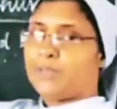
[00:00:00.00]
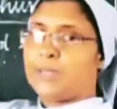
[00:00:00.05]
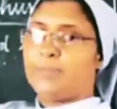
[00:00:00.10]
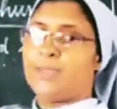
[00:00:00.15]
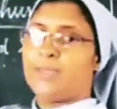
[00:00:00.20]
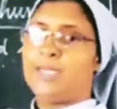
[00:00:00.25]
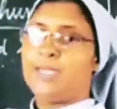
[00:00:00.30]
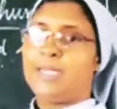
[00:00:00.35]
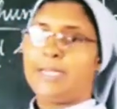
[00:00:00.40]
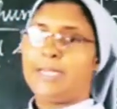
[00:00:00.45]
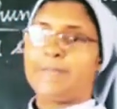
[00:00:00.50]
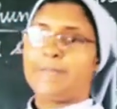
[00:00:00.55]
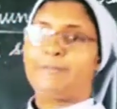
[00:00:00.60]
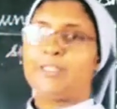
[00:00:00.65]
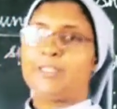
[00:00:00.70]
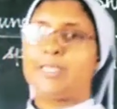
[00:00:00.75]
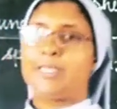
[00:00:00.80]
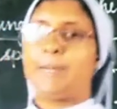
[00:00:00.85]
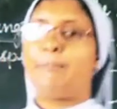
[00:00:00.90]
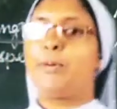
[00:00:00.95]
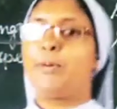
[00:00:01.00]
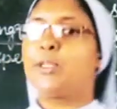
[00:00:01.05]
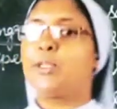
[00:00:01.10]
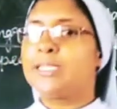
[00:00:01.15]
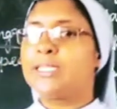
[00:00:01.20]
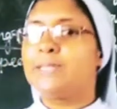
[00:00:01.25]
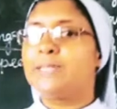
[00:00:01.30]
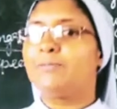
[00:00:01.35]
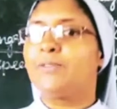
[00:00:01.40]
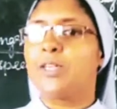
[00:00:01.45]
verb. If the
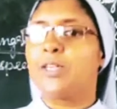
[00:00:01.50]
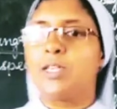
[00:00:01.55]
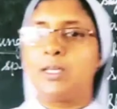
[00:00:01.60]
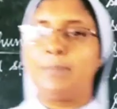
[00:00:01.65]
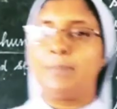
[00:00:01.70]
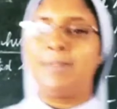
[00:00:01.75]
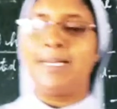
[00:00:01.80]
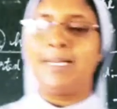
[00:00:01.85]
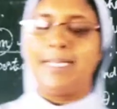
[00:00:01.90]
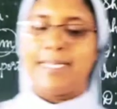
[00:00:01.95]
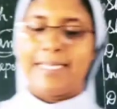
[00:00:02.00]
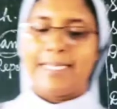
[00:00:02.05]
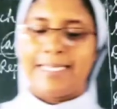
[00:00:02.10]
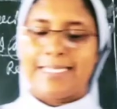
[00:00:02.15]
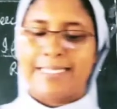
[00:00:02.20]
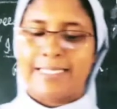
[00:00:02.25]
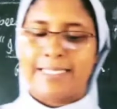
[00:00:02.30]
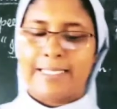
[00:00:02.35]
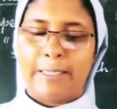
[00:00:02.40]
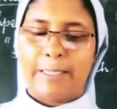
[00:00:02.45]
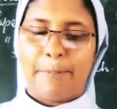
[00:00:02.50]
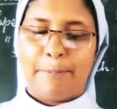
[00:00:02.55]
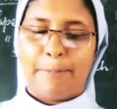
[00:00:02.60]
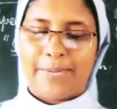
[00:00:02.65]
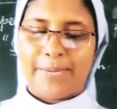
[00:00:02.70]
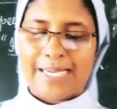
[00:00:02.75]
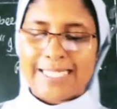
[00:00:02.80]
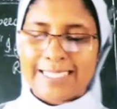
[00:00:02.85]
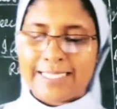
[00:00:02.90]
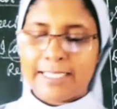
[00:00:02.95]
reporting verb is in the
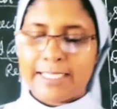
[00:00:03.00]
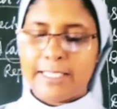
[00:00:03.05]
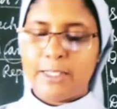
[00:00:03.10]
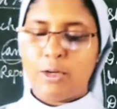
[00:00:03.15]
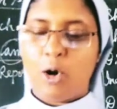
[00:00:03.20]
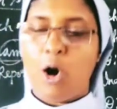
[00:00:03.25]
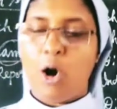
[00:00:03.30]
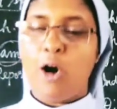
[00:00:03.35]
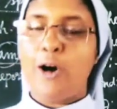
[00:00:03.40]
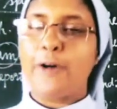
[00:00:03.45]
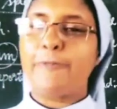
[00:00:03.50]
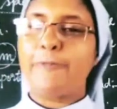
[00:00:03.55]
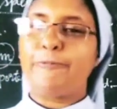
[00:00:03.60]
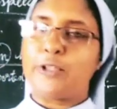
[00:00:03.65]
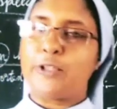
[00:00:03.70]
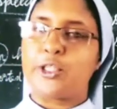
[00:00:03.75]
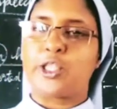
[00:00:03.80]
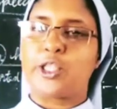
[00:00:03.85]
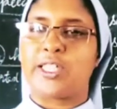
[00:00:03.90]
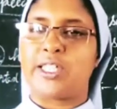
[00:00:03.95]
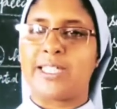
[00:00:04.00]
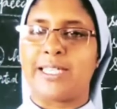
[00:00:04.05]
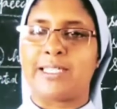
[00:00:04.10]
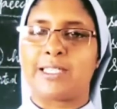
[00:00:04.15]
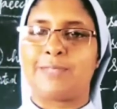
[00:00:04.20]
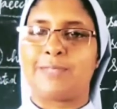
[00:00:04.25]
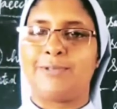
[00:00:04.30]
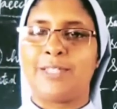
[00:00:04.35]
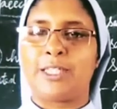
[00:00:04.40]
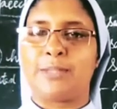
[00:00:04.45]
present or future
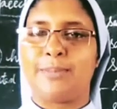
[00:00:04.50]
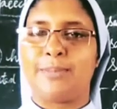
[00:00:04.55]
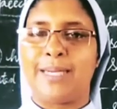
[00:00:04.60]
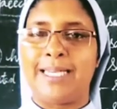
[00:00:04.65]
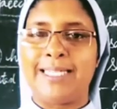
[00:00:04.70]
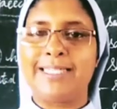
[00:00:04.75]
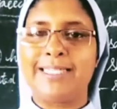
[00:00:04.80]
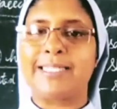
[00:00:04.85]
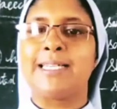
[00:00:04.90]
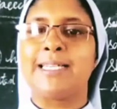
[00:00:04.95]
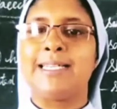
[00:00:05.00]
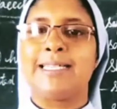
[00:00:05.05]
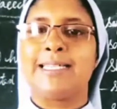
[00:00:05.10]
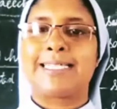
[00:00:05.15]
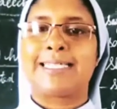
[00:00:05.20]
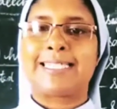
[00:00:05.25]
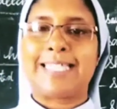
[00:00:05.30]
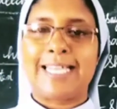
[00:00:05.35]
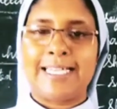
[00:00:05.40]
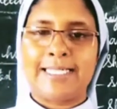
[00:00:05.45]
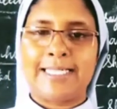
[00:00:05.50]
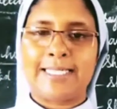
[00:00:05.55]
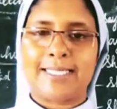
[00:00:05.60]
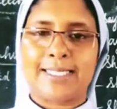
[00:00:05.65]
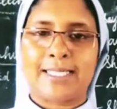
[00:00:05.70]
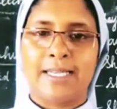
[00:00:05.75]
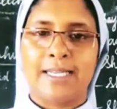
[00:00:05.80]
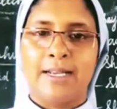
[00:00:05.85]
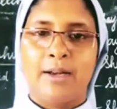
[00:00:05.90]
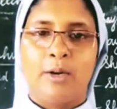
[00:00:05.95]
tense, which means says
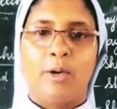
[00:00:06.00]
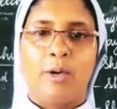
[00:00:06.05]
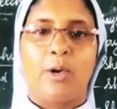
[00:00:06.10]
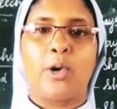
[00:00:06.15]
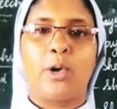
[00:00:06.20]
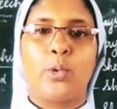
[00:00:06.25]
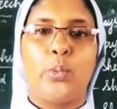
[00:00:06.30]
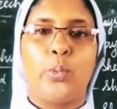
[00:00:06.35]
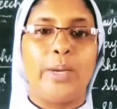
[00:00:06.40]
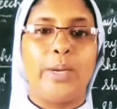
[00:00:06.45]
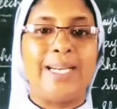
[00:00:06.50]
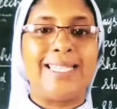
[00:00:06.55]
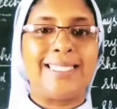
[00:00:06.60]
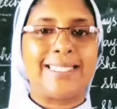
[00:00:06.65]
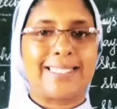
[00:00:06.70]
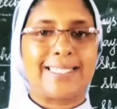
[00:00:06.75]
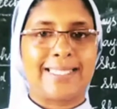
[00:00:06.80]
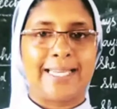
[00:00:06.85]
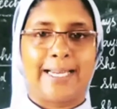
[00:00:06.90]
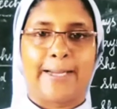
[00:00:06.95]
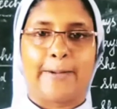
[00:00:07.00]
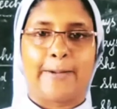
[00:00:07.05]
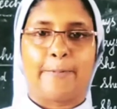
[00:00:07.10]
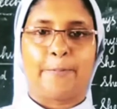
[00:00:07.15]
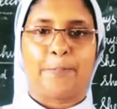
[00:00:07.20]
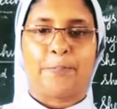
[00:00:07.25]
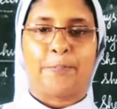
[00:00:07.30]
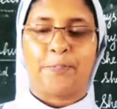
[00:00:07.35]
or will say,